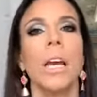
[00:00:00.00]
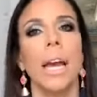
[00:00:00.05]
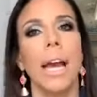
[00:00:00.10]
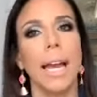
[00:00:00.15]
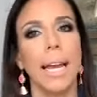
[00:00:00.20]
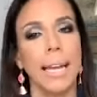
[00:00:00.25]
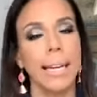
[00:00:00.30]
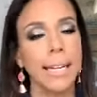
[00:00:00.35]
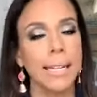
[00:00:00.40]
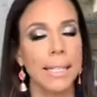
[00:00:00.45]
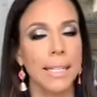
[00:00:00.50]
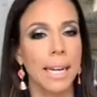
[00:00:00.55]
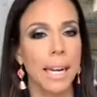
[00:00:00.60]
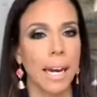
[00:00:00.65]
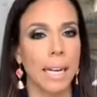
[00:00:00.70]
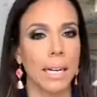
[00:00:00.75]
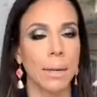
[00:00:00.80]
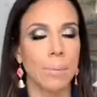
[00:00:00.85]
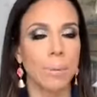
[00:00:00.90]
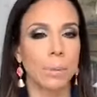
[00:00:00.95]
80 to
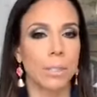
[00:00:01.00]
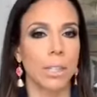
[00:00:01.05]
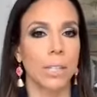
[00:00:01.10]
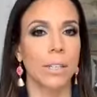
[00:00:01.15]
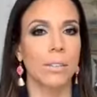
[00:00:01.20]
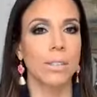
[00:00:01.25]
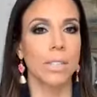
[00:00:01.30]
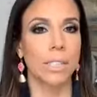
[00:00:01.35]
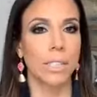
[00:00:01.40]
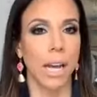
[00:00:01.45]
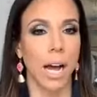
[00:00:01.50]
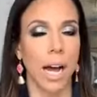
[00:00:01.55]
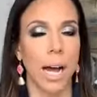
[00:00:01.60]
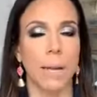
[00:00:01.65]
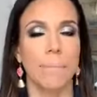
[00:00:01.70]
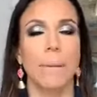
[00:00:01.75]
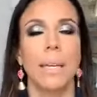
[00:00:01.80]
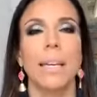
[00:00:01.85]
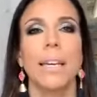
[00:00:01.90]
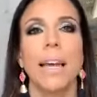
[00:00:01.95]
90% of the
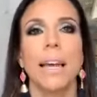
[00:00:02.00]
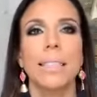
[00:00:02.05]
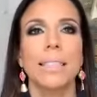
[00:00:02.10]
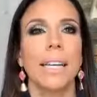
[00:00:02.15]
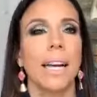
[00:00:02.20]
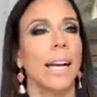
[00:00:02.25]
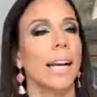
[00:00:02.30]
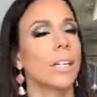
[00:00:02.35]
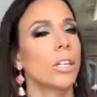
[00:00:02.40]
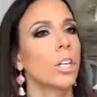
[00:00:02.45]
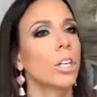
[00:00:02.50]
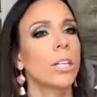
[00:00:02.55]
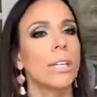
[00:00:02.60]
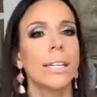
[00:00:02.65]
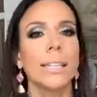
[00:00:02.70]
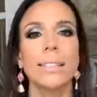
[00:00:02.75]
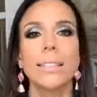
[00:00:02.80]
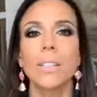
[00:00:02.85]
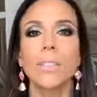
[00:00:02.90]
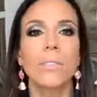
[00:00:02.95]
time. Yes, I had
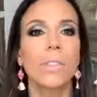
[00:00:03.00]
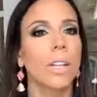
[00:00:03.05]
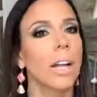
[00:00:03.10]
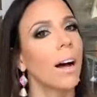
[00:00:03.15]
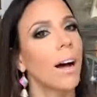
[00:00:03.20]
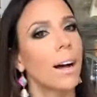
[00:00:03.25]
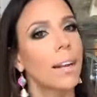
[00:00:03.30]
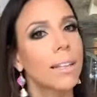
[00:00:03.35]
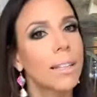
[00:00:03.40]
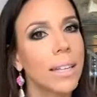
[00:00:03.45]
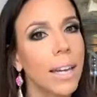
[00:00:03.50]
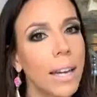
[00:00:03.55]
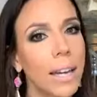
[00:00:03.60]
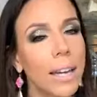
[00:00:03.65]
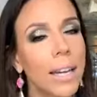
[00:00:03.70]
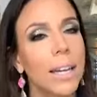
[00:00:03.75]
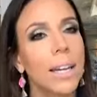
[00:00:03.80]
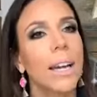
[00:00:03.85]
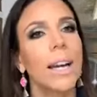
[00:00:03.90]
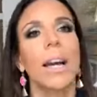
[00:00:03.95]
cookies over the
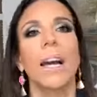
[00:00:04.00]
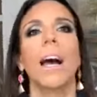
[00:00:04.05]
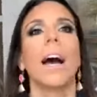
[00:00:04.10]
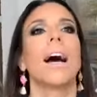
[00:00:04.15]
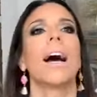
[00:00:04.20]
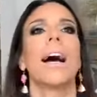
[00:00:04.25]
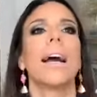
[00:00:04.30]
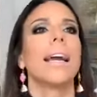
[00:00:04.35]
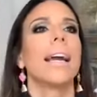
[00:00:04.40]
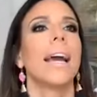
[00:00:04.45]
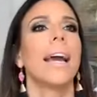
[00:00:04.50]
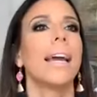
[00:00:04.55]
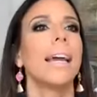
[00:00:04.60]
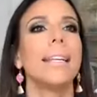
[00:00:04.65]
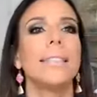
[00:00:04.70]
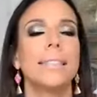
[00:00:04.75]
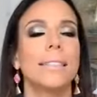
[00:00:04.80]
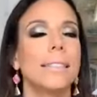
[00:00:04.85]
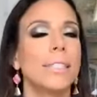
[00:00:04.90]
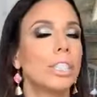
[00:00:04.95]
holiday. I
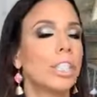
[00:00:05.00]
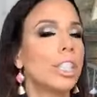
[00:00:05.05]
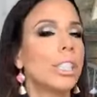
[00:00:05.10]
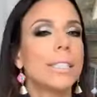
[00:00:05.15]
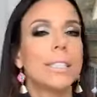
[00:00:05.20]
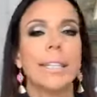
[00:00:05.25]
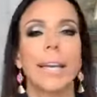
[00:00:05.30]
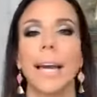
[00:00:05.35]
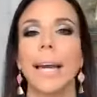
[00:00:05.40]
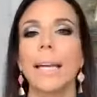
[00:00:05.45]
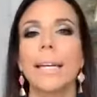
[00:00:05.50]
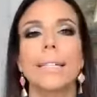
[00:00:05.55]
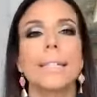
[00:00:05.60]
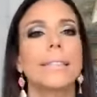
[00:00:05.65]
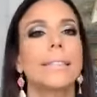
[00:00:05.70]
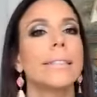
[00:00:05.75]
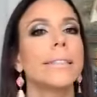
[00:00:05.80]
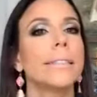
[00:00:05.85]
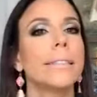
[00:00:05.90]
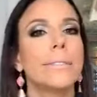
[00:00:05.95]
ate the
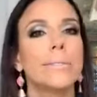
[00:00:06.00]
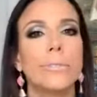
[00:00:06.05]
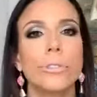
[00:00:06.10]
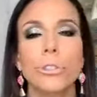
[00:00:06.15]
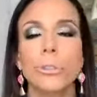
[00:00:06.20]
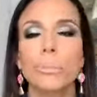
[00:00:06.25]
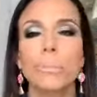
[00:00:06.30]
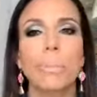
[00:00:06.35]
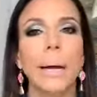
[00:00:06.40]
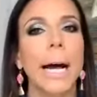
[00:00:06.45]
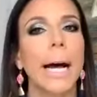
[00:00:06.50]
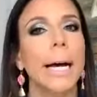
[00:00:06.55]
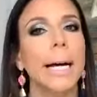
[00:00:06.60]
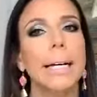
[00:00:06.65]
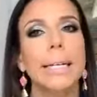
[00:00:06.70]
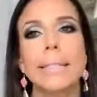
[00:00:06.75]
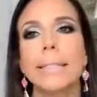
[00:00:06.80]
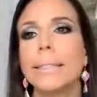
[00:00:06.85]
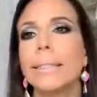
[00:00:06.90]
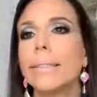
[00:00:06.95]
cheesecakes and the fruit
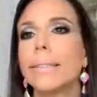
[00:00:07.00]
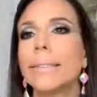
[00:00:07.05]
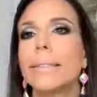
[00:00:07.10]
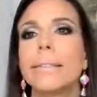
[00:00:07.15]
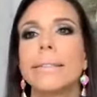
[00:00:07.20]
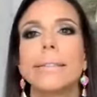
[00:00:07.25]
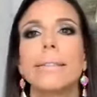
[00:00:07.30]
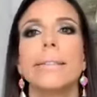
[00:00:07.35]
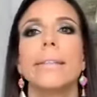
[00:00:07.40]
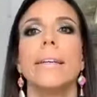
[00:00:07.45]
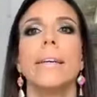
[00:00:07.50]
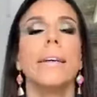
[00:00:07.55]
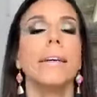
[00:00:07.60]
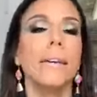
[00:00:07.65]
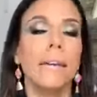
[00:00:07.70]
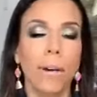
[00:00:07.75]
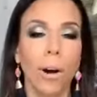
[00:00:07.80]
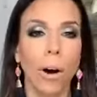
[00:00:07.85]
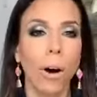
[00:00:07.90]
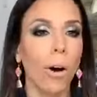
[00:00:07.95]
pies and
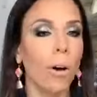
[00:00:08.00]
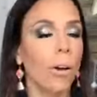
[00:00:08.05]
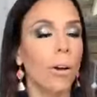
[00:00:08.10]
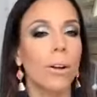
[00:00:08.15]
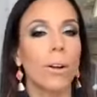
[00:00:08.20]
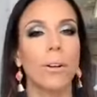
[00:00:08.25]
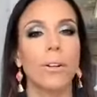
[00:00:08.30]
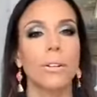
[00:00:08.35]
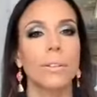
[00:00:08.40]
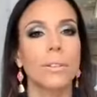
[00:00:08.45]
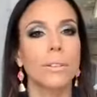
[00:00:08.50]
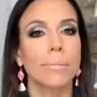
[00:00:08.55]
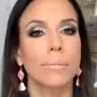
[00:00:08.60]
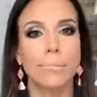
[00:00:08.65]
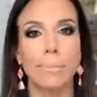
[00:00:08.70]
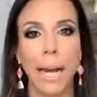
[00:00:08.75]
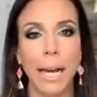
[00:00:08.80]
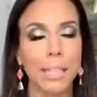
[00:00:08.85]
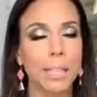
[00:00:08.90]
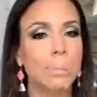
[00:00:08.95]
all the
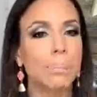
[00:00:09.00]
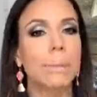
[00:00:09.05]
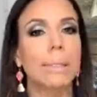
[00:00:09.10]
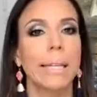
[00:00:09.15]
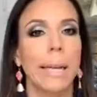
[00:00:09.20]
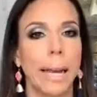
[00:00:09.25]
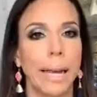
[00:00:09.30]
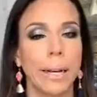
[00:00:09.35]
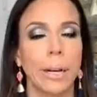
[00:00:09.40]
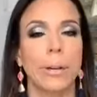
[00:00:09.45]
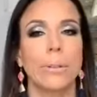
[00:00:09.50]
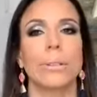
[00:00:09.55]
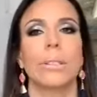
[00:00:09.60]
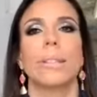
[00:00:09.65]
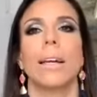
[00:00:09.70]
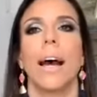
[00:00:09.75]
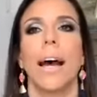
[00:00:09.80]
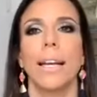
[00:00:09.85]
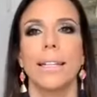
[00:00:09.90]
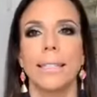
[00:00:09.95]
mashed potatoes.
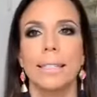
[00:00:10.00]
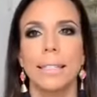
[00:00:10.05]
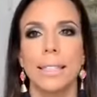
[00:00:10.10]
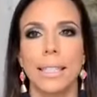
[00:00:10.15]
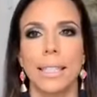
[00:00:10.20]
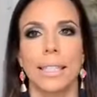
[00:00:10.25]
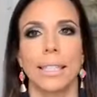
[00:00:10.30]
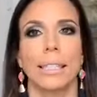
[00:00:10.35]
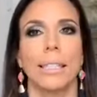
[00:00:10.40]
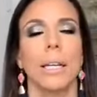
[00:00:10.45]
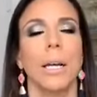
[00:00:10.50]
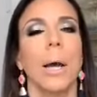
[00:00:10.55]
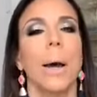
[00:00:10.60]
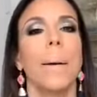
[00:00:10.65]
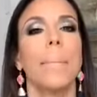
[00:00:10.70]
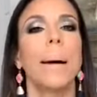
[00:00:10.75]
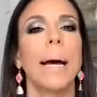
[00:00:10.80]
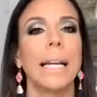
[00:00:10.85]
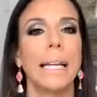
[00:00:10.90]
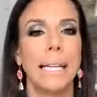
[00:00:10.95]
I did,
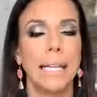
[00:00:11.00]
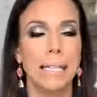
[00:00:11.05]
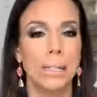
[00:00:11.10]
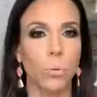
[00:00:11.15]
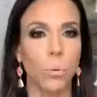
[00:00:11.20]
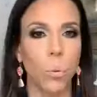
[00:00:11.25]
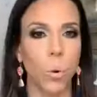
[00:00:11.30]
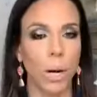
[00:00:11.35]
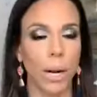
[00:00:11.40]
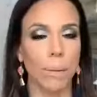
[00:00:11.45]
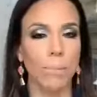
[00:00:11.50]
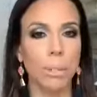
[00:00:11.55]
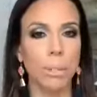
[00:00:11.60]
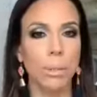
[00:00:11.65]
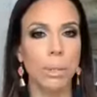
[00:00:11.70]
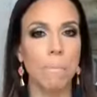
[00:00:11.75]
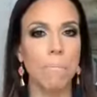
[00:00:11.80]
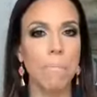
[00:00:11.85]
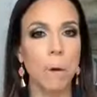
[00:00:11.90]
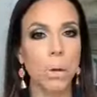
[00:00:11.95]
but it's what I'm
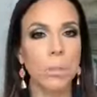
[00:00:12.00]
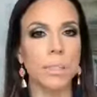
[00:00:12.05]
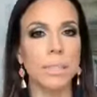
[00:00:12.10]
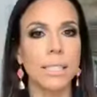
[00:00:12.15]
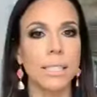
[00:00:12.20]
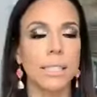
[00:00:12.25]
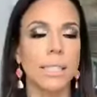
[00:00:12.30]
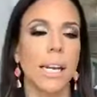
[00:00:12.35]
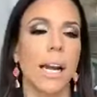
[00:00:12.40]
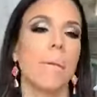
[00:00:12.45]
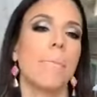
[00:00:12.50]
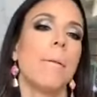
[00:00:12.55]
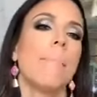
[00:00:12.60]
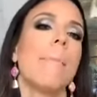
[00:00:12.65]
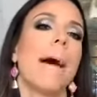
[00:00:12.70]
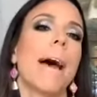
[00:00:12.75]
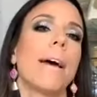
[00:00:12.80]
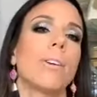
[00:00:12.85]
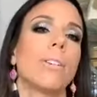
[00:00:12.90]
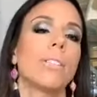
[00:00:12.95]
doing most of the time that
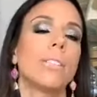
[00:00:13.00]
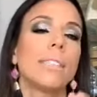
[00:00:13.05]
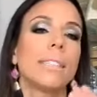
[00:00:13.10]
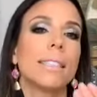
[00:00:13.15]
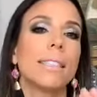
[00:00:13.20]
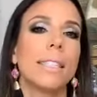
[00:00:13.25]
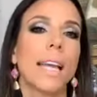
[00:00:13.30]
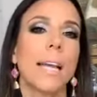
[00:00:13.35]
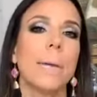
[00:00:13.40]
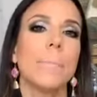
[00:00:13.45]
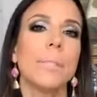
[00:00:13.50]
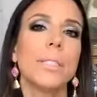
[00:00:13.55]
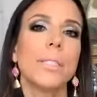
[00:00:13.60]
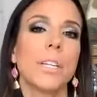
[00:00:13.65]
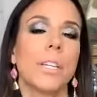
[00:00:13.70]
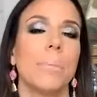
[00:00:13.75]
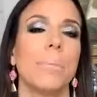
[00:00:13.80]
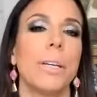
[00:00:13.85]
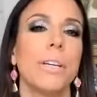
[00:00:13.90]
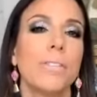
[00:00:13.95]
matters. The same is
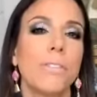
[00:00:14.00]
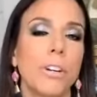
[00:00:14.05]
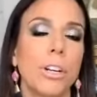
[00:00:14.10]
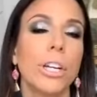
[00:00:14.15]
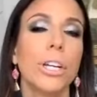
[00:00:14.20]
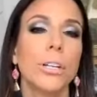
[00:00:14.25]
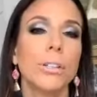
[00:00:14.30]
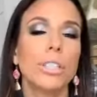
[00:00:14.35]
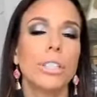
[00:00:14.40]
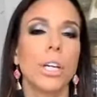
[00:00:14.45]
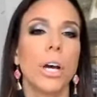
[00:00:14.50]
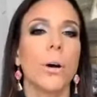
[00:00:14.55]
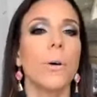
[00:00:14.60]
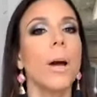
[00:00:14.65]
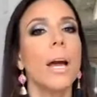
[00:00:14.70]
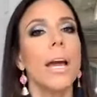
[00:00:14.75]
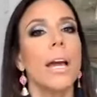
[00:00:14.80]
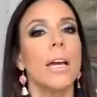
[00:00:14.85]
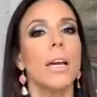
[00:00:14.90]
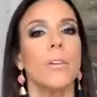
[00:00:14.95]
going to be for you. So
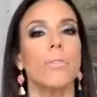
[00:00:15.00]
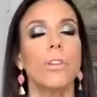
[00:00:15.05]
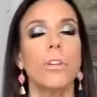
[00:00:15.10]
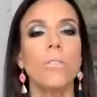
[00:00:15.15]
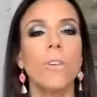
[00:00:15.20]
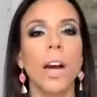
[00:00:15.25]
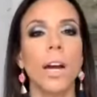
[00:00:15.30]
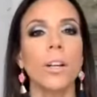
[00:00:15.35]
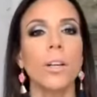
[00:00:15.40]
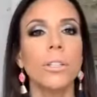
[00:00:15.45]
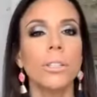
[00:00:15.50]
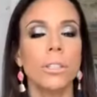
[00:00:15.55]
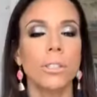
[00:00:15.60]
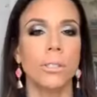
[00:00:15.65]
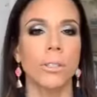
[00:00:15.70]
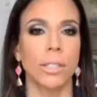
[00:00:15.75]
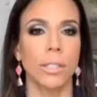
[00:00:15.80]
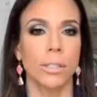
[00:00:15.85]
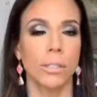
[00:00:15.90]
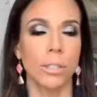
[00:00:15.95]
if you've got New
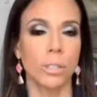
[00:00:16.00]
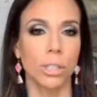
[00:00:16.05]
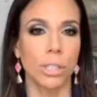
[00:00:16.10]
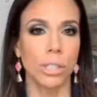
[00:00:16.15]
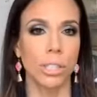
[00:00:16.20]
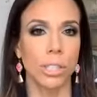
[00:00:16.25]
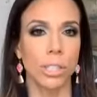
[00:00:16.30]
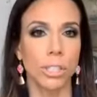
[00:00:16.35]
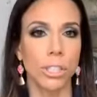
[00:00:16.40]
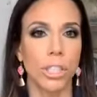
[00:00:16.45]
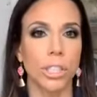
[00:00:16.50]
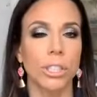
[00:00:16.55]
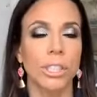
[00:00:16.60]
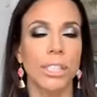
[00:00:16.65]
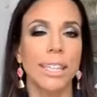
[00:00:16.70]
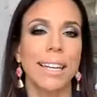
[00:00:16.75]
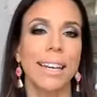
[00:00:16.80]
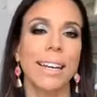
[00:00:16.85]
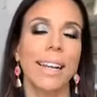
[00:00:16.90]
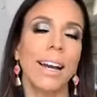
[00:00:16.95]
Year's resolutions this year
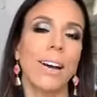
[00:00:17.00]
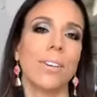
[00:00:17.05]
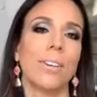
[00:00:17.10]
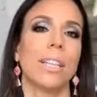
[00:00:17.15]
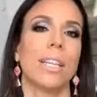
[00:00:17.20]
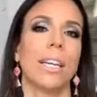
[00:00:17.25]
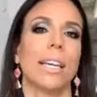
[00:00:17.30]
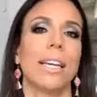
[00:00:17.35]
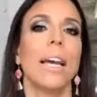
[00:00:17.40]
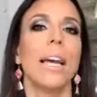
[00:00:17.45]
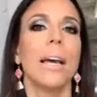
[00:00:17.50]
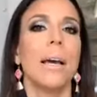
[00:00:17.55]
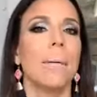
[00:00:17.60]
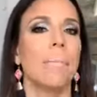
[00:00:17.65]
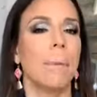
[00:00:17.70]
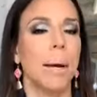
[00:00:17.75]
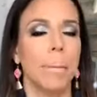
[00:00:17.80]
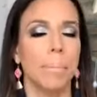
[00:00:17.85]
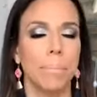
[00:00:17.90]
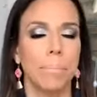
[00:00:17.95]
to get healthy,
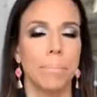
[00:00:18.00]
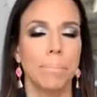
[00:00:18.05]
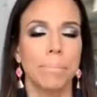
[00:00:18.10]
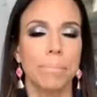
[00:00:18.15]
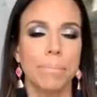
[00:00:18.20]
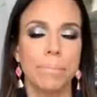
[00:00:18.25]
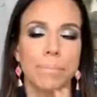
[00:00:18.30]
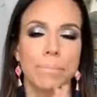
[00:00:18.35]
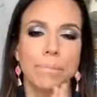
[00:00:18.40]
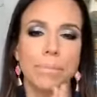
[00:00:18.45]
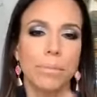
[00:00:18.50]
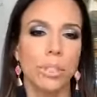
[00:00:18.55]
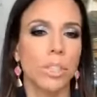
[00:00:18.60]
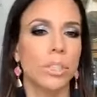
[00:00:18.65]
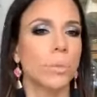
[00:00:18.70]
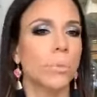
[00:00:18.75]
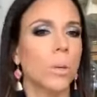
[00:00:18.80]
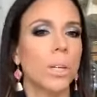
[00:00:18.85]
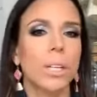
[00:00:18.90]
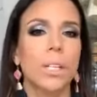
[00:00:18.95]
my
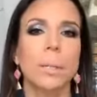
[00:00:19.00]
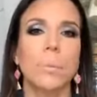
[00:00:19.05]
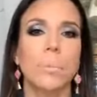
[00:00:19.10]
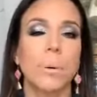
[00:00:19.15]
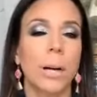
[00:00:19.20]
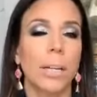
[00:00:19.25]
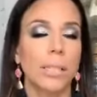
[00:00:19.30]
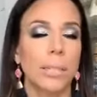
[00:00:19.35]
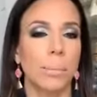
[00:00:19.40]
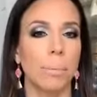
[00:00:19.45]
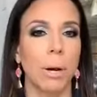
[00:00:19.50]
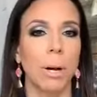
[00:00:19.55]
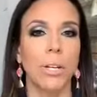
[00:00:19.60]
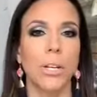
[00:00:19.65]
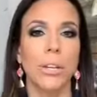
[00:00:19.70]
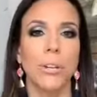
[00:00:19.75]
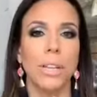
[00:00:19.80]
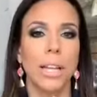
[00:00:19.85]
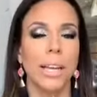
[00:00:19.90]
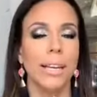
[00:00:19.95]
just wanted to impress upon
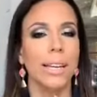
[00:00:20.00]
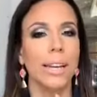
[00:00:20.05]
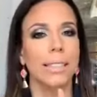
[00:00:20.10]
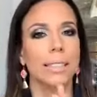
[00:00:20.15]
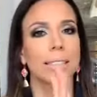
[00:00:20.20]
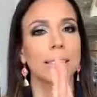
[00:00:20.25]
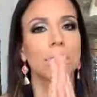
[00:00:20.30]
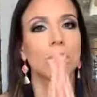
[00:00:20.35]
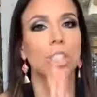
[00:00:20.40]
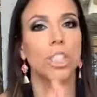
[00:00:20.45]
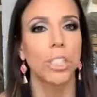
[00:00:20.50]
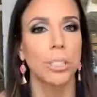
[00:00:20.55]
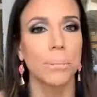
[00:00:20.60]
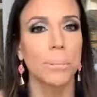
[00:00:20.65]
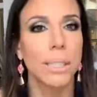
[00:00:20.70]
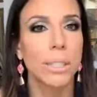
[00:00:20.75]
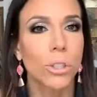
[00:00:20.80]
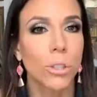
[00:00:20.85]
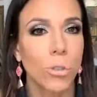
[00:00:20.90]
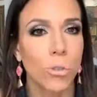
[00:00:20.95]
you that yes, the gym
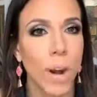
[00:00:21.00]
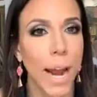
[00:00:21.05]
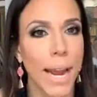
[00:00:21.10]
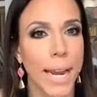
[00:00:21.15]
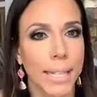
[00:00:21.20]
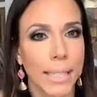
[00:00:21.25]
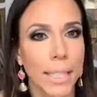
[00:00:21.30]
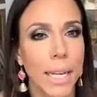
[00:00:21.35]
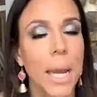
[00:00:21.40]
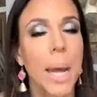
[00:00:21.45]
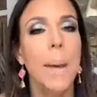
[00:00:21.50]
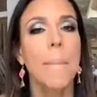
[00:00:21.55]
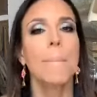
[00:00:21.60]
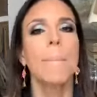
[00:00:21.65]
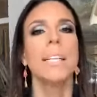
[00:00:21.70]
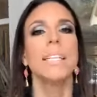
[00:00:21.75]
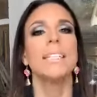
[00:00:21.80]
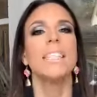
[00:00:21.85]
is great, but